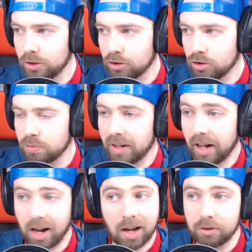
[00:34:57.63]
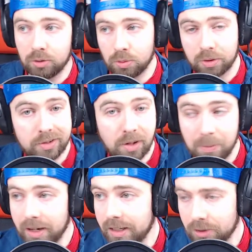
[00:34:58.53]
just to be like, Uber
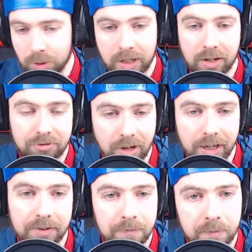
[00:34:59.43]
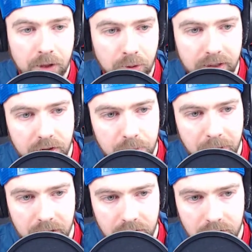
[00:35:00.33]
somebody, okay, fine. Create the
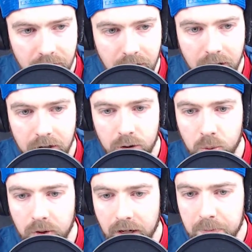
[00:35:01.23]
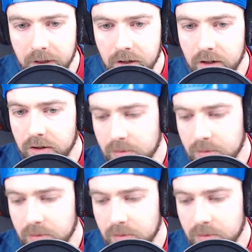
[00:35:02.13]
space, do that. Because